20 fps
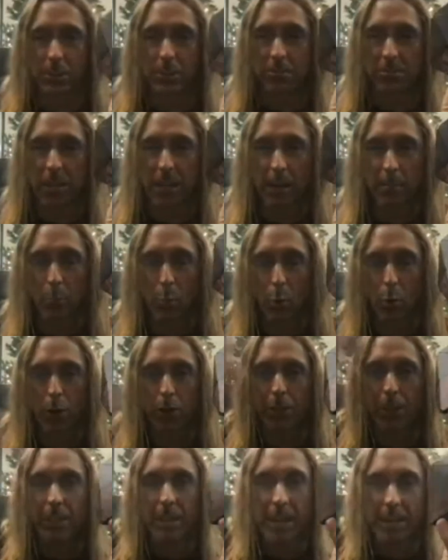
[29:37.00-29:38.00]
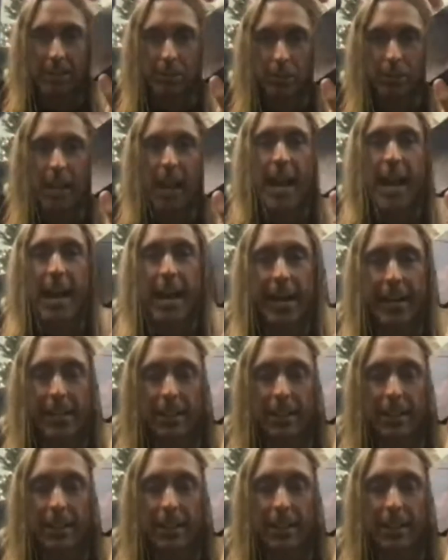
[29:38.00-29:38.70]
And if you add more, you can actually add.